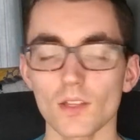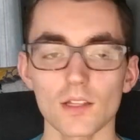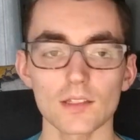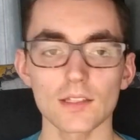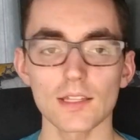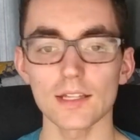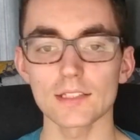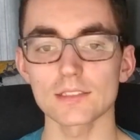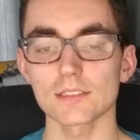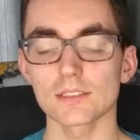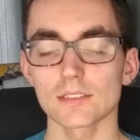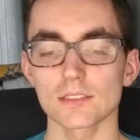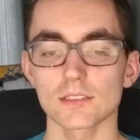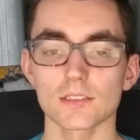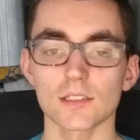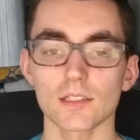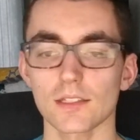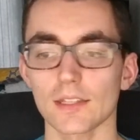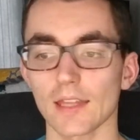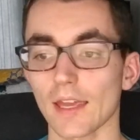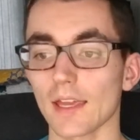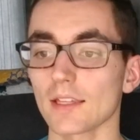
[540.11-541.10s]

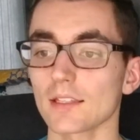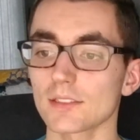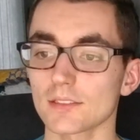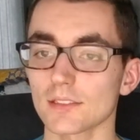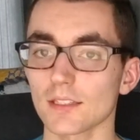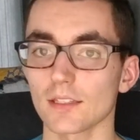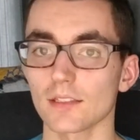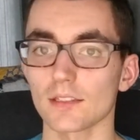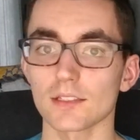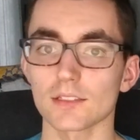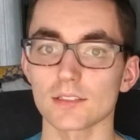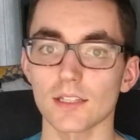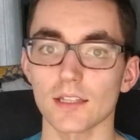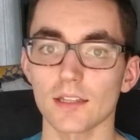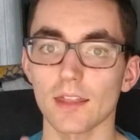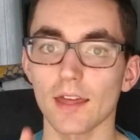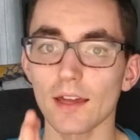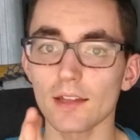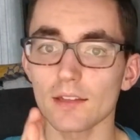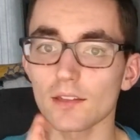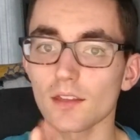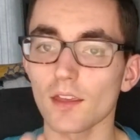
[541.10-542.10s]
ganks and things like
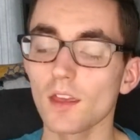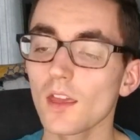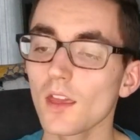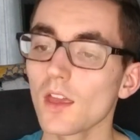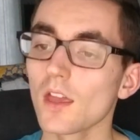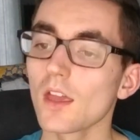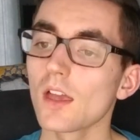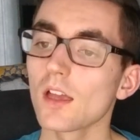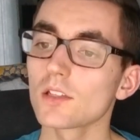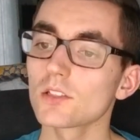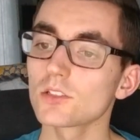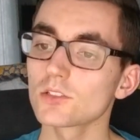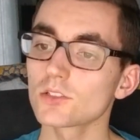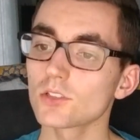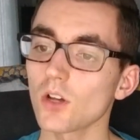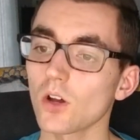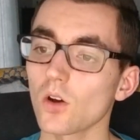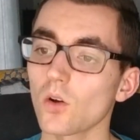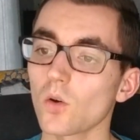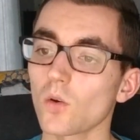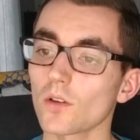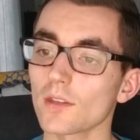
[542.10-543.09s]
that.
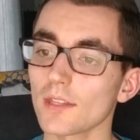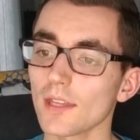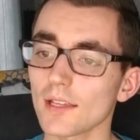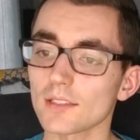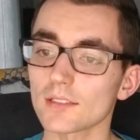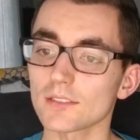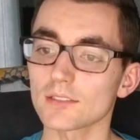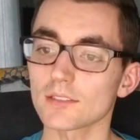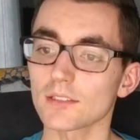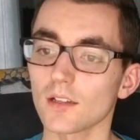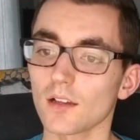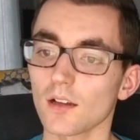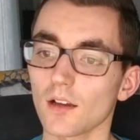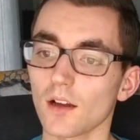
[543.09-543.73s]
So yes,